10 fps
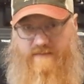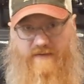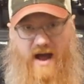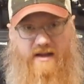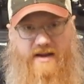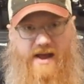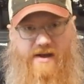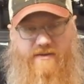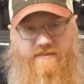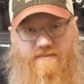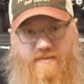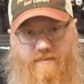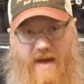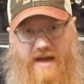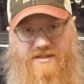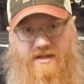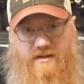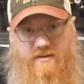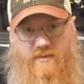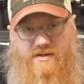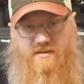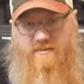file it down, patch it with some